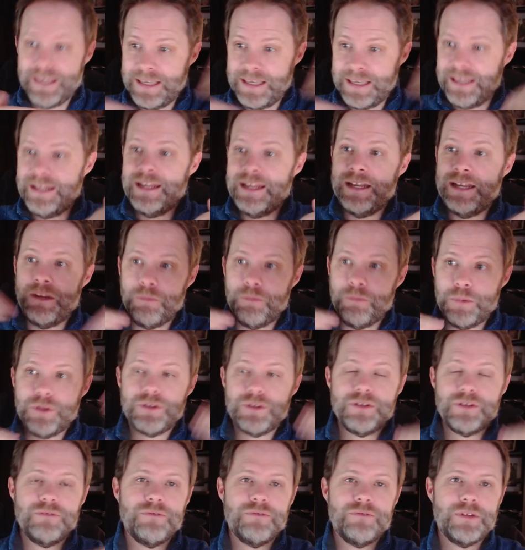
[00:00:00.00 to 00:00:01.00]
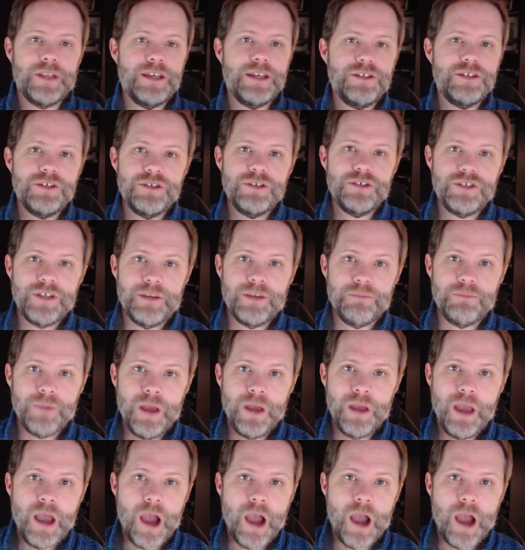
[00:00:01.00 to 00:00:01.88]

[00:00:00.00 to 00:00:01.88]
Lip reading: in an abusive relationship,